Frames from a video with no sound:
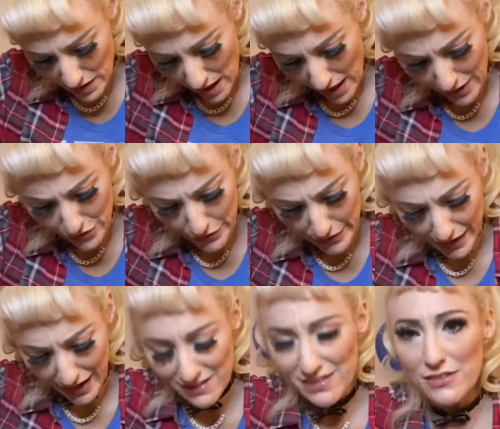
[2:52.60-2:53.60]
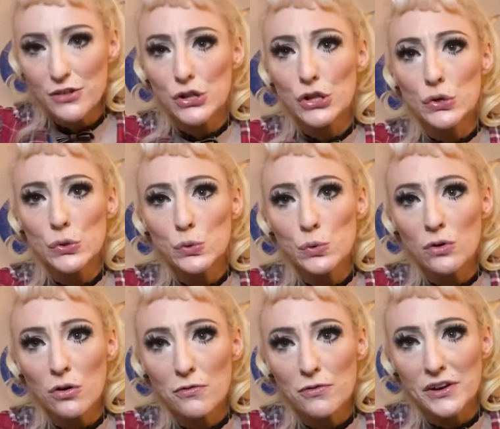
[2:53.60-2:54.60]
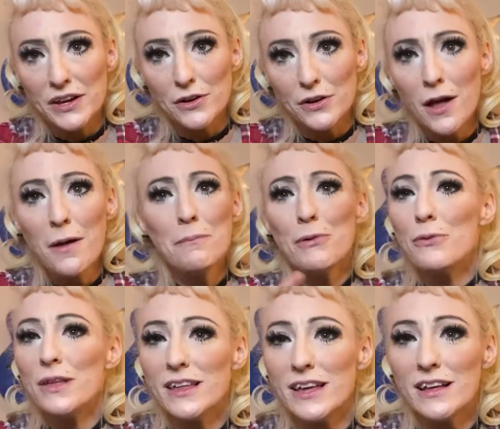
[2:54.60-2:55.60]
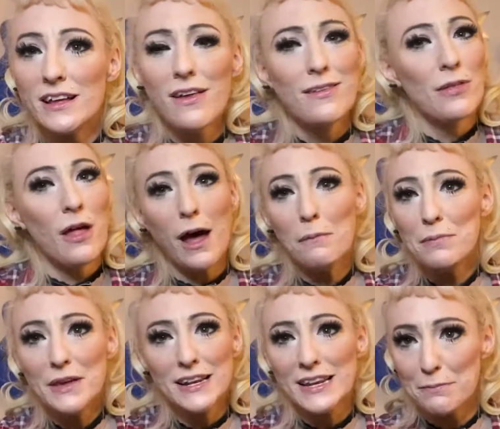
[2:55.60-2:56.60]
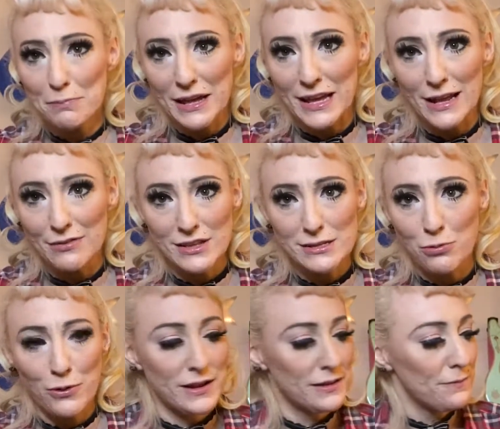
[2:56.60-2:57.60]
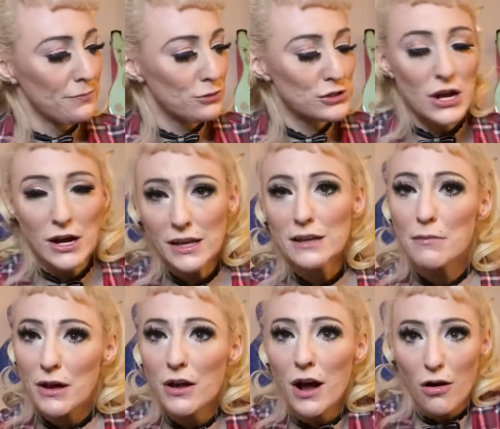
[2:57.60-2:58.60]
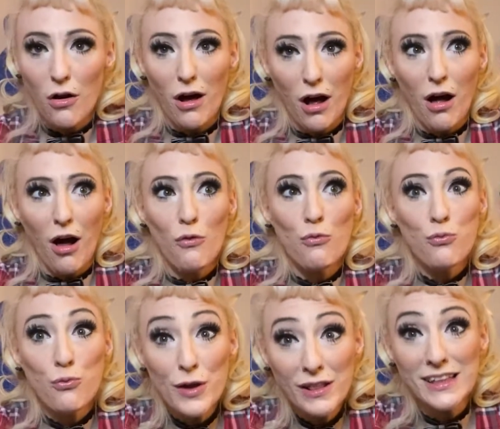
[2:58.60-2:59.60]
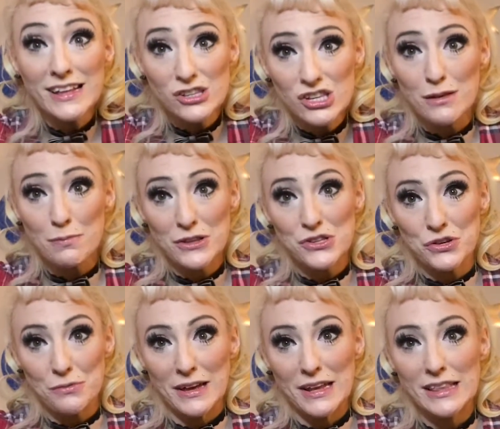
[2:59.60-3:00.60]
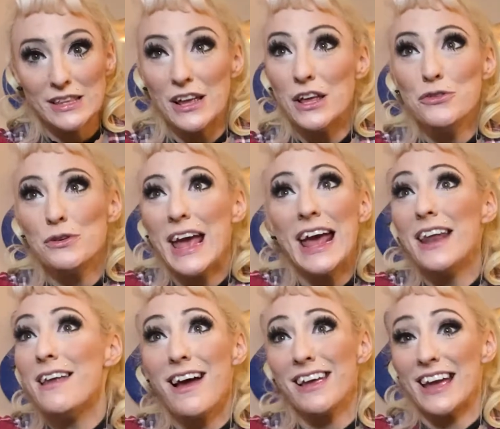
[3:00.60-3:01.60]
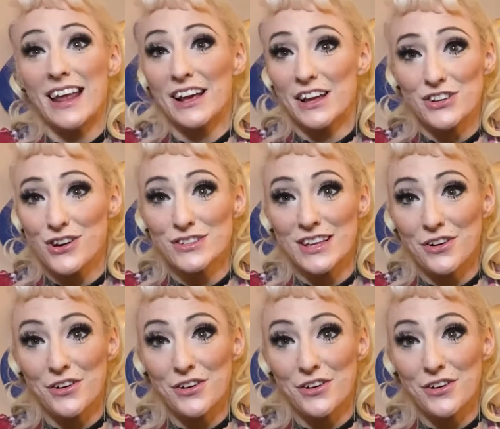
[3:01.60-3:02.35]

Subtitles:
and you can kind of see the glue over here. But really, I'm being nitpicky at this point. We're talking about a really cheap instrument that you cannot get at Guitar Center.